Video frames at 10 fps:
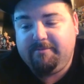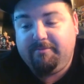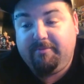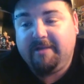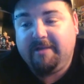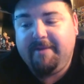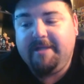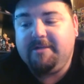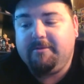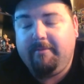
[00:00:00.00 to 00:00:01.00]
does
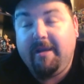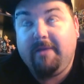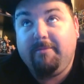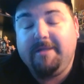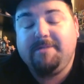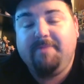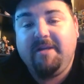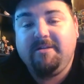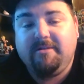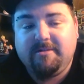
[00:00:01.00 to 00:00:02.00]
make me
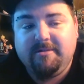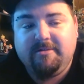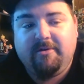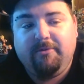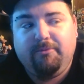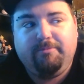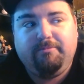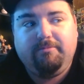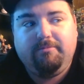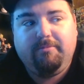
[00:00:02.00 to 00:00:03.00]
speechless, because I
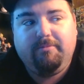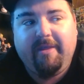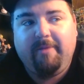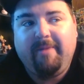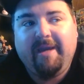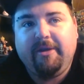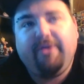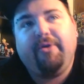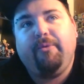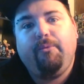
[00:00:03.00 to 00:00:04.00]
think back and
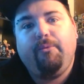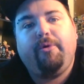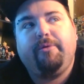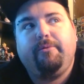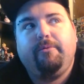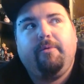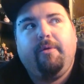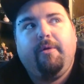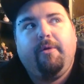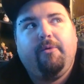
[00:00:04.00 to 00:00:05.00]
go, what
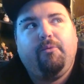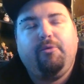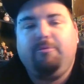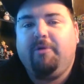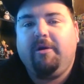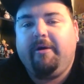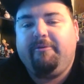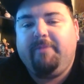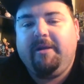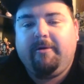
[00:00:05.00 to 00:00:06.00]
would my
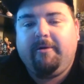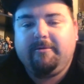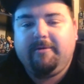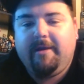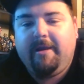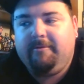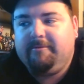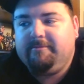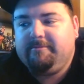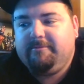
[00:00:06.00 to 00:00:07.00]
life be like?
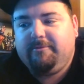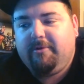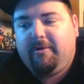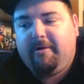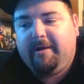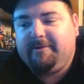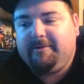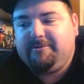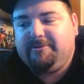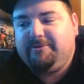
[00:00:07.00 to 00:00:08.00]
And I
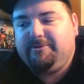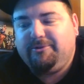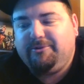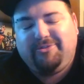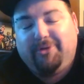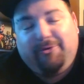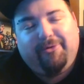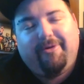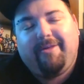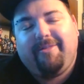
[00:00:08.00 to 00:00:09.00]
don't
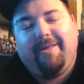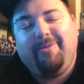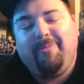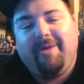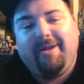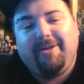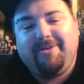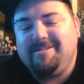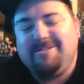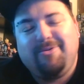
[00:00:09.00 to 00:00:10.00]
like thinking about it
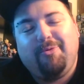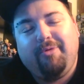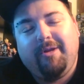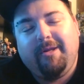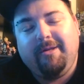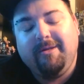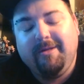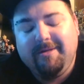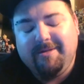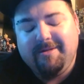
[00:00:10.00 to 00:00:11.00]
because it's not pretty.
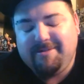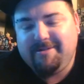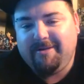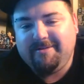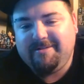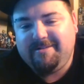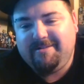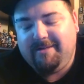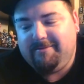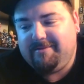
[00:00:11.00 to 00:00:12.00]
So
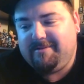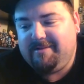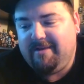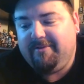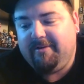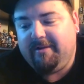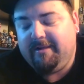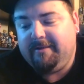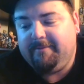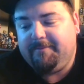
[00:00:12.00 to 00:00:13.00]
it's definitely,